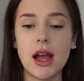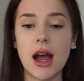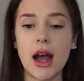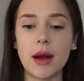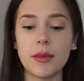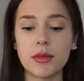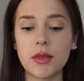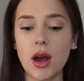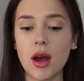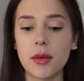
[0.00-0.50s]

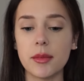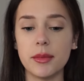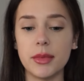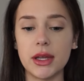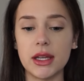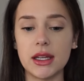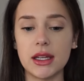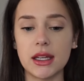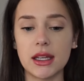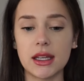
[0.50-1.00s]
I'm not
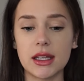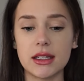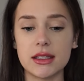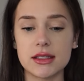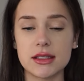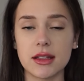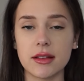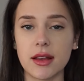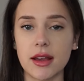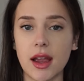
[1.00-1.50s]
big
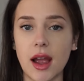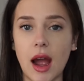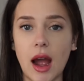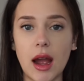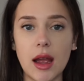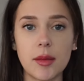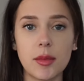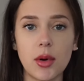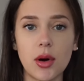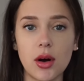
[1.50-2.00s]
into like
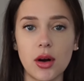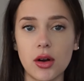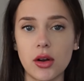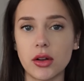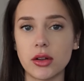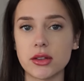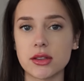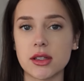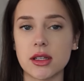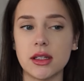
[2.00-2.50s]

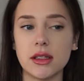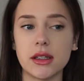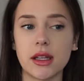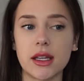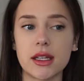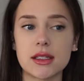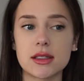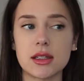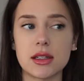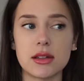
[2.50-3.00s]
eyeballs and
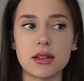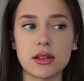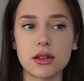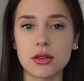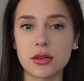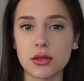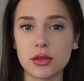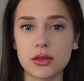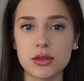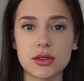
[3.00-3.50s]
like
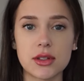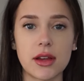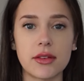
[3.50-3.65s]
tentacles.